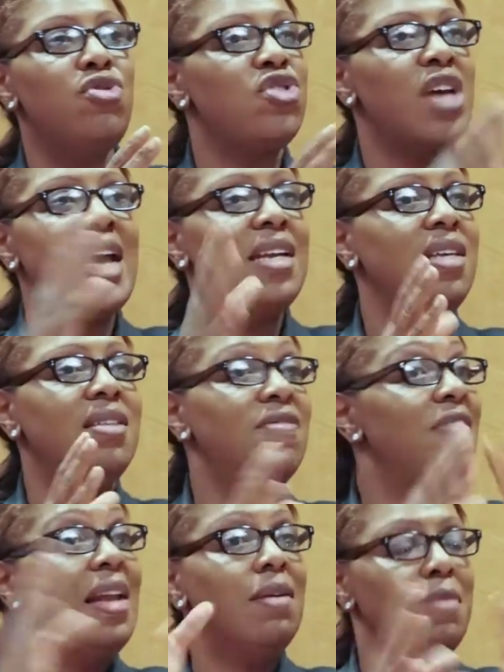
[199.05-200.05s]
shiny
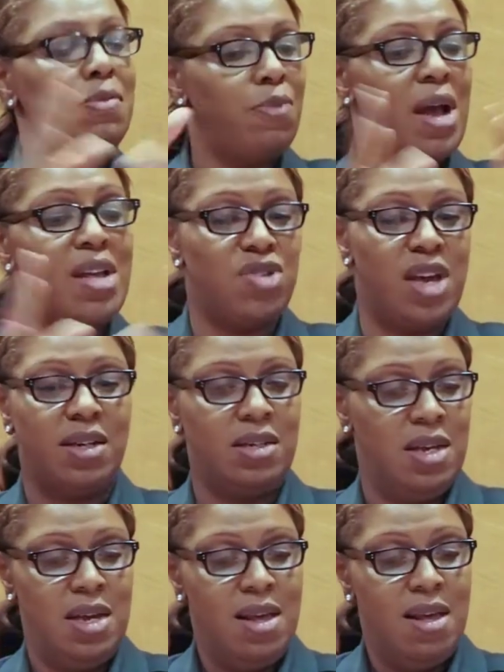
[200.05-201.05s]
development project,
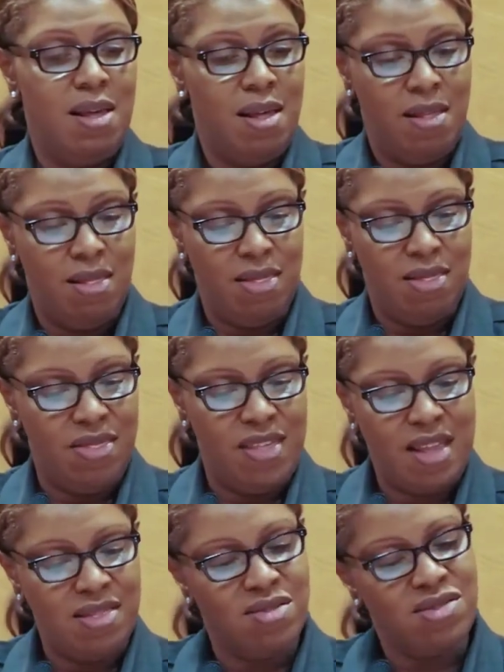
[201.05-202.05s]

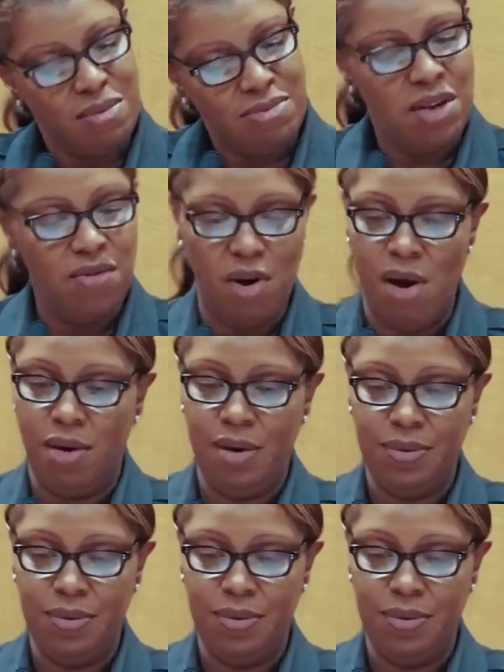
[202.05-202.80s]
then there's something wrong.